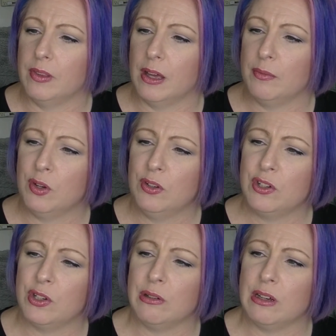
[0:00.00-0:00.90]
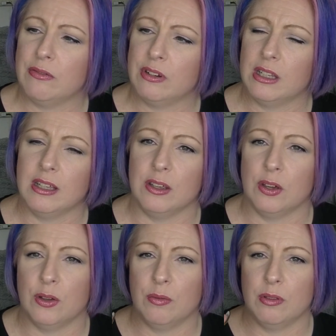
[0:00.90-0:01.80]
I'm not sure I'd really go
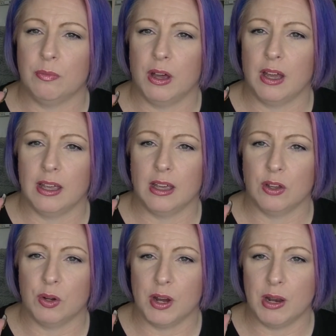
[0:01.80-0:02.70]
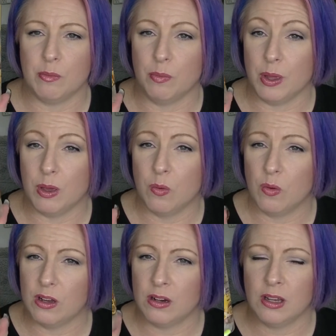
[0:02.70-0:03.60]
with buying a great big
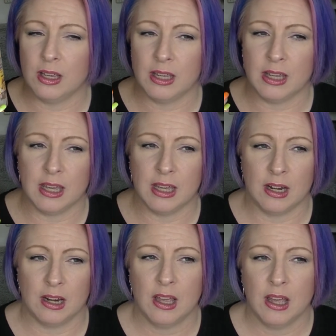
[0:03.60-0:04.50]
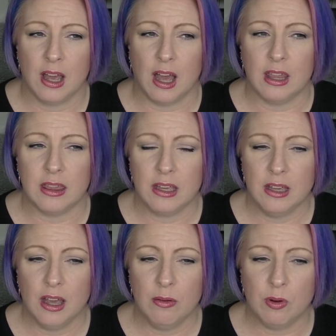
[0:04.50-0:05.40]
one again. I think
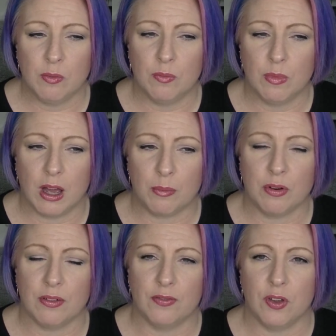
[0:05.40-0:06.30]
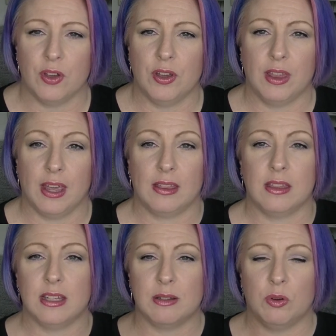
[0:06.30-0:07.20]
I prefer like
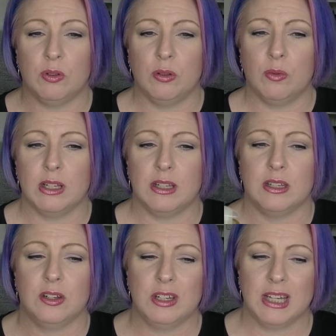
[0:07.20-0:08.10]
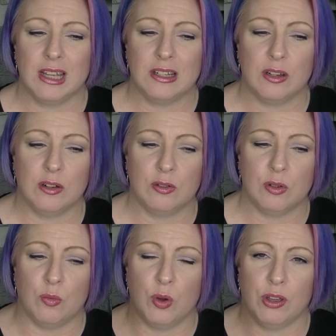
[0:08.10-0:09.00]
the smaller ones that don't take so long
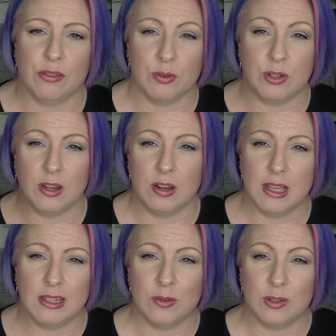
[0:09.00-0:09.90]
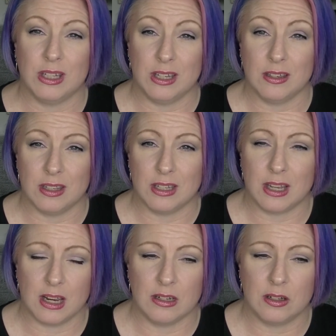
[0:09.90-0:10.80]
to work through, so you don't get so sick of the
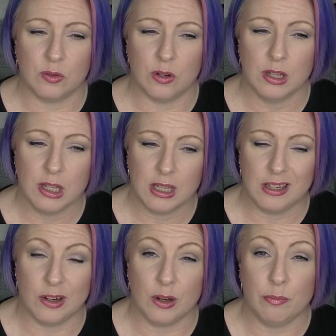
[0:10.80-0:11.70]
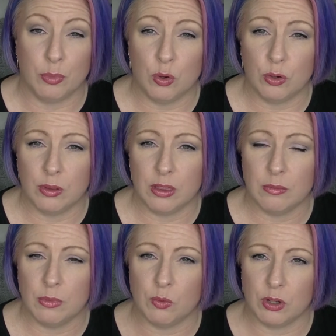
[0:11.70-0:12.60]
scent or, you know, bored with them
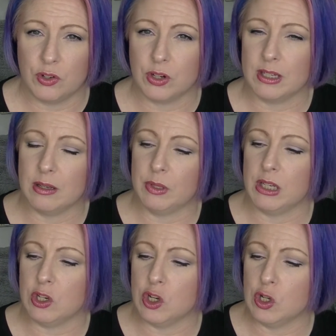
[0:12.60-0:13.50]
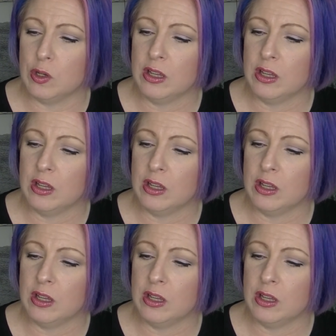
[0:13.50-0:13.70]
and want to try something new.